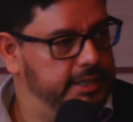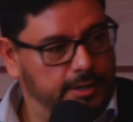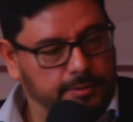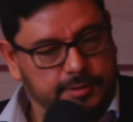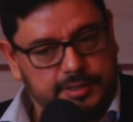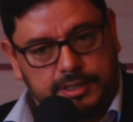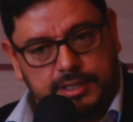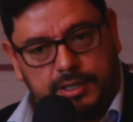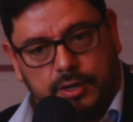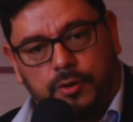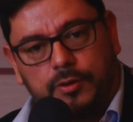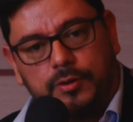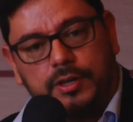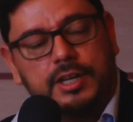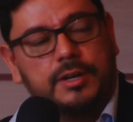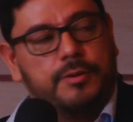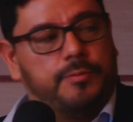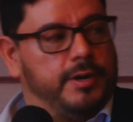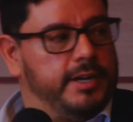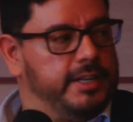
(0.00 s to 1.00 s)
That was the
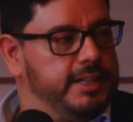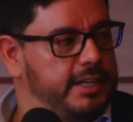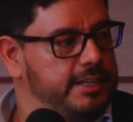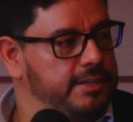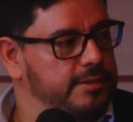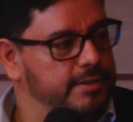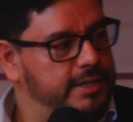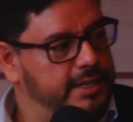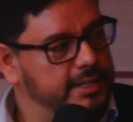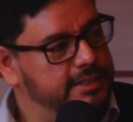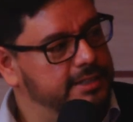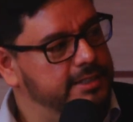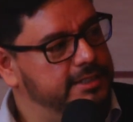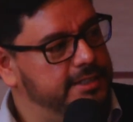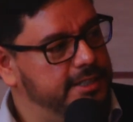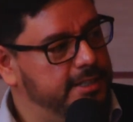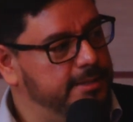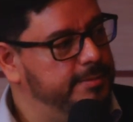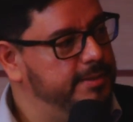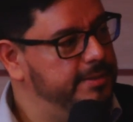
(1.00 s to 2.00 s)
only way that you can
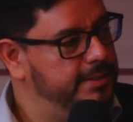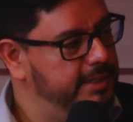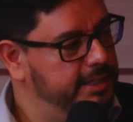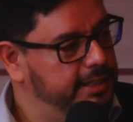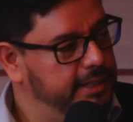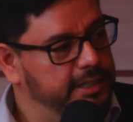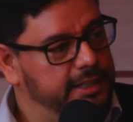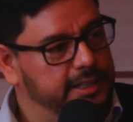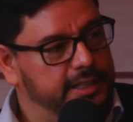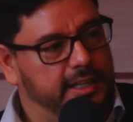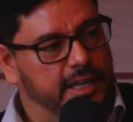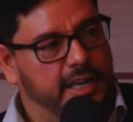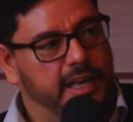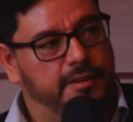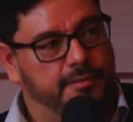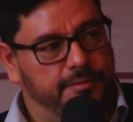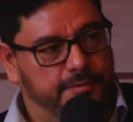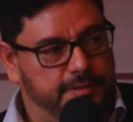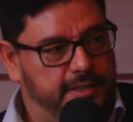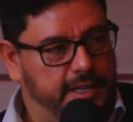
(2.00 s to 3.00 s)
determine
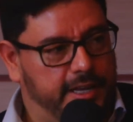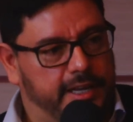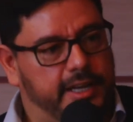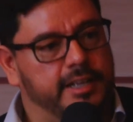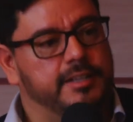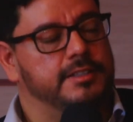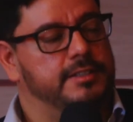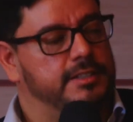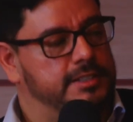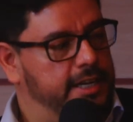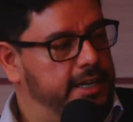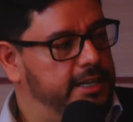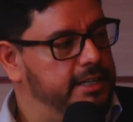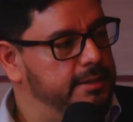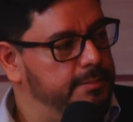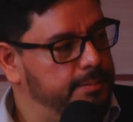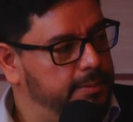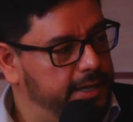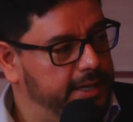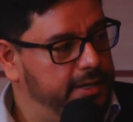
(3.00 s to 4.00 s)
if they can
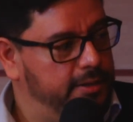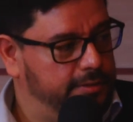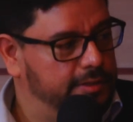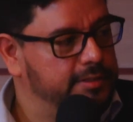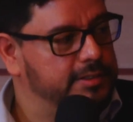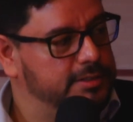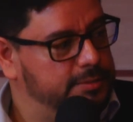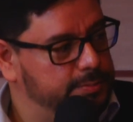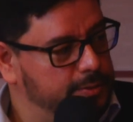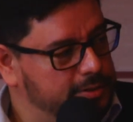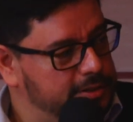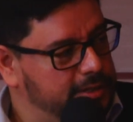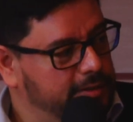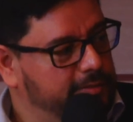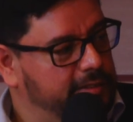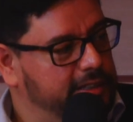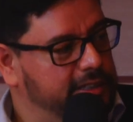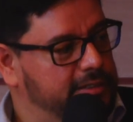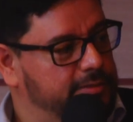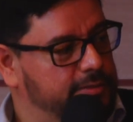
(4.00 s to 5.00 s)
take the blame or the
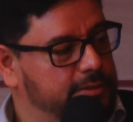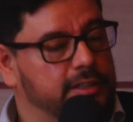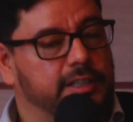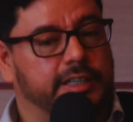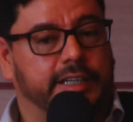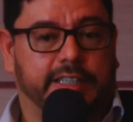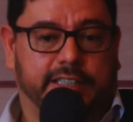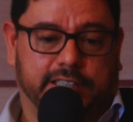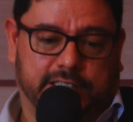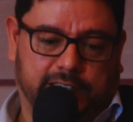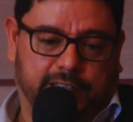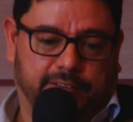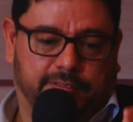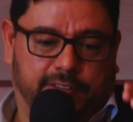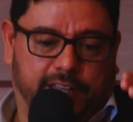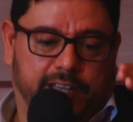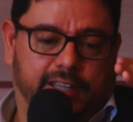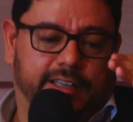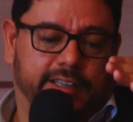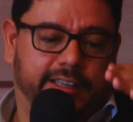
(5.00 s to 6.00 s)
responsibility for
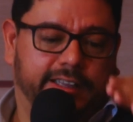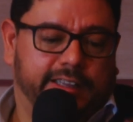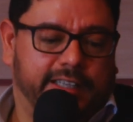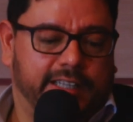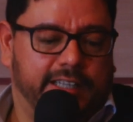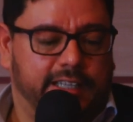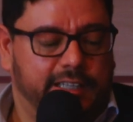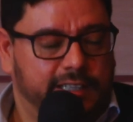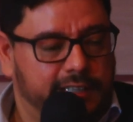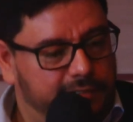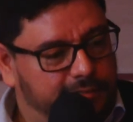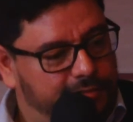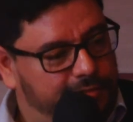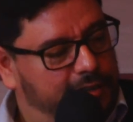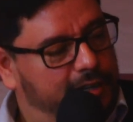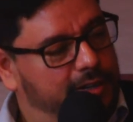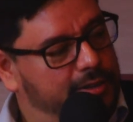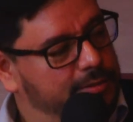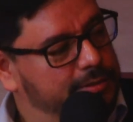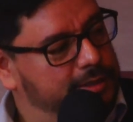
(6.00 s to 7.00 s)
if they didn't
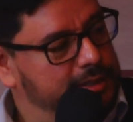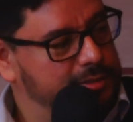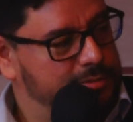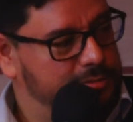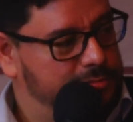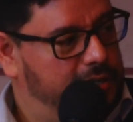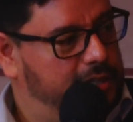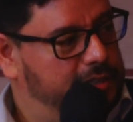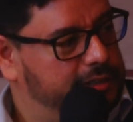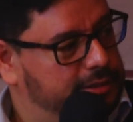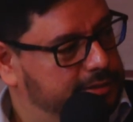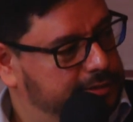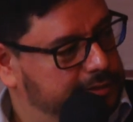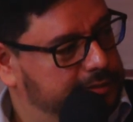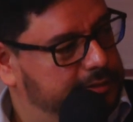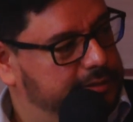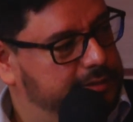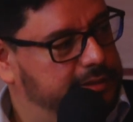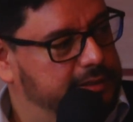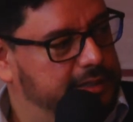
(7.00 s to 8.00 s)
follow the
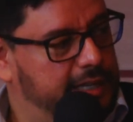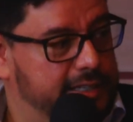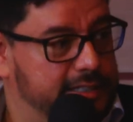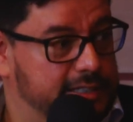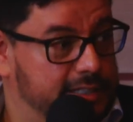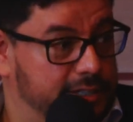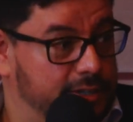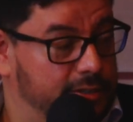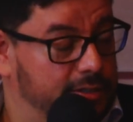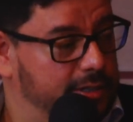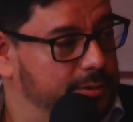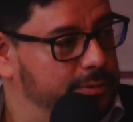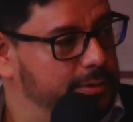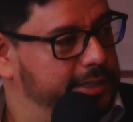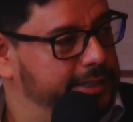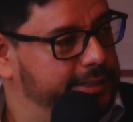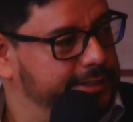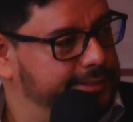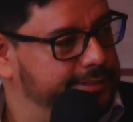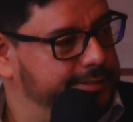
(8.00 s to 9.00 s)
instructions. That is the only
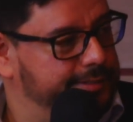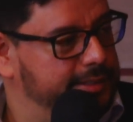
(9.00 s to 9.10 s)
way.